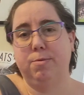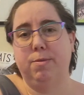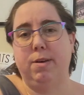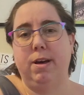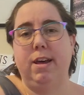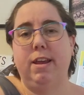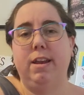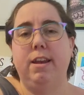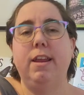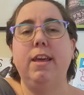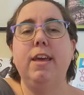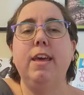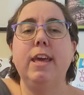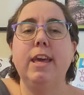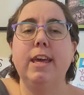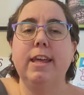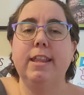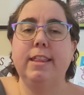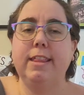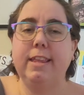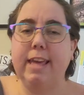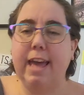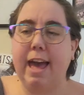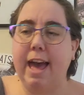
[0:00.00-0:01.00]
one.
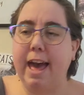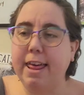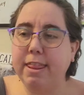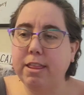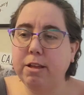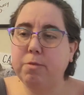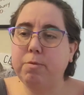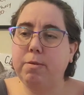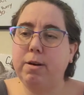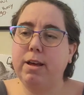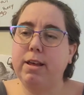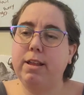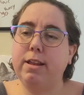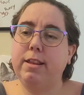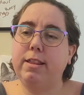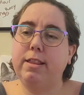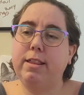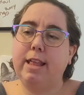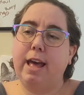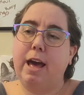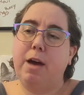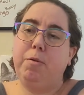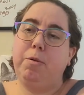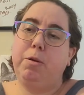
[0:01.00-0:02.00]
The other one
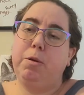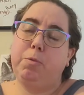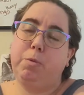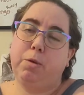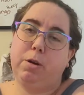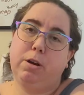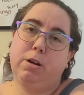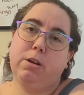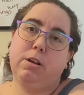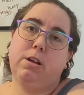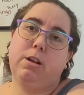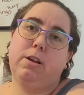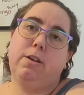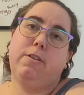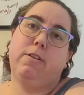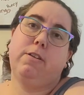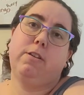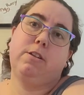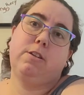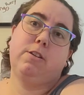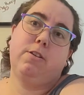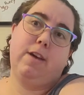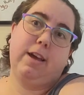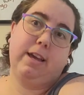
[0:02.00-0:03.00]
that would work
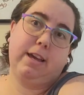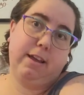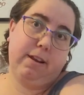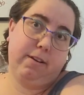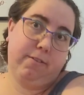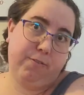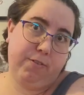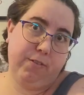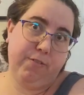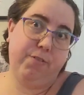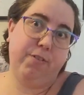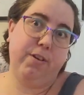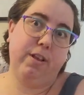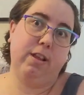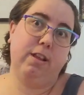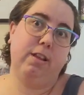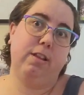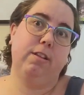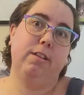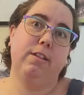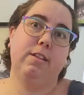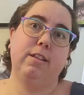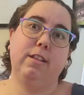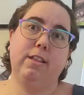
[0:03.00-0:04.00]
so I could
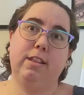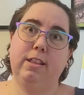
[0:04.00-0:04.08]
fulfill